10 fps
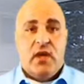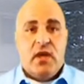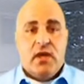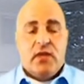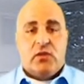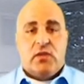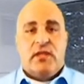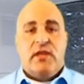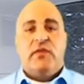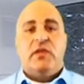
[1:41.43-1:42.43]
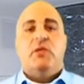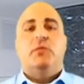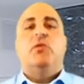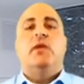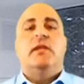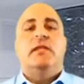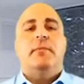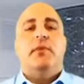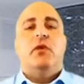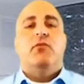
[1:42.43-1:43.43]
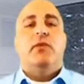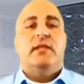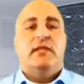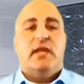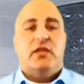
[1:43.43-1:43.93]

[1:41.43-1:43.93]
So the differences between a typical real estate